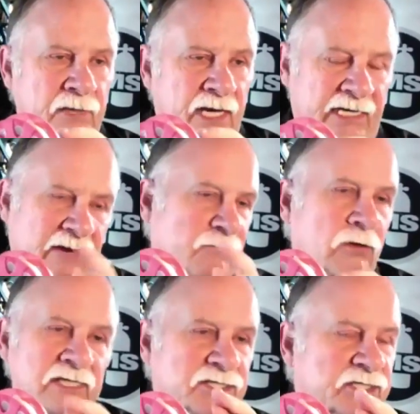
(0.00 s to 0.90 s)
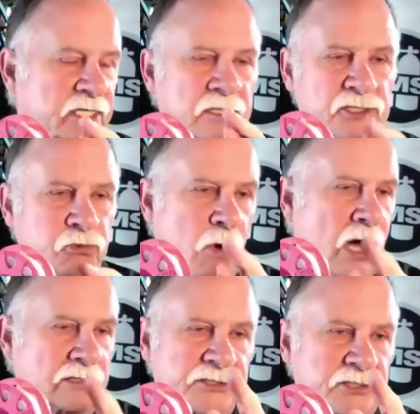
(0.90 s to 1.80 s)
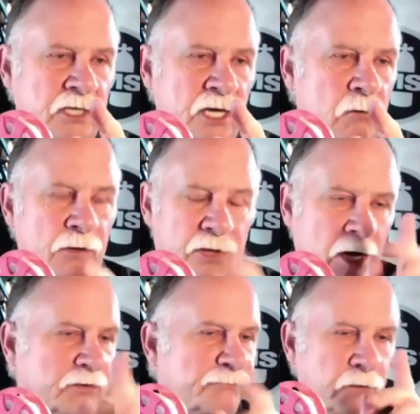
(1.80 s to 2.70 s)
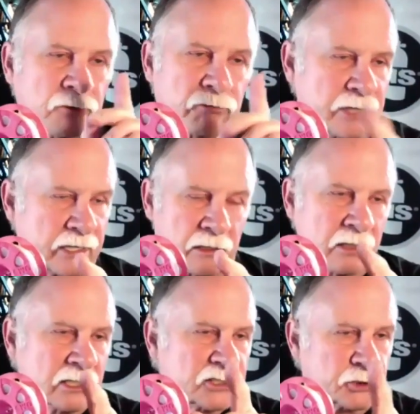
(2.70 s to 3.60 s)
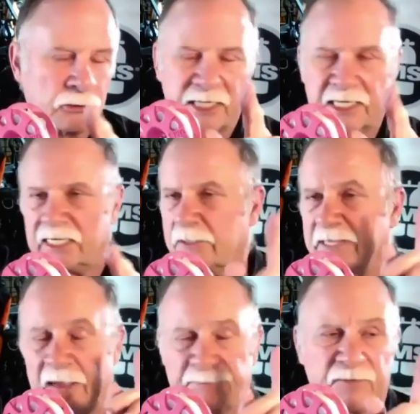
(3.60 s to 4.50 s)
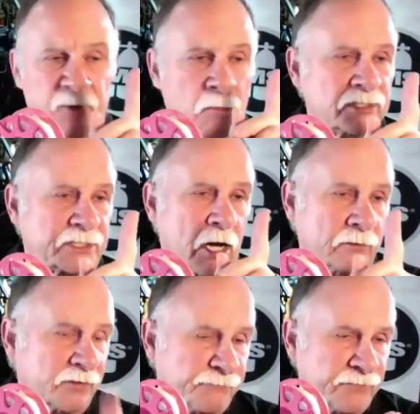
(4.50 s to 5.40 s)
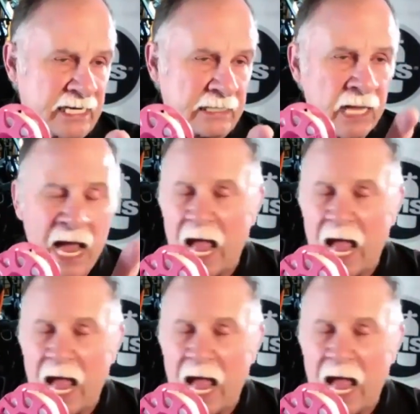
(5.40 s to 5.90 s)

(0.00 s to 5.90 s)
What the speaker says: And I've only seen this once with a 100-foot reel shooting at a depth of almost 100 feet.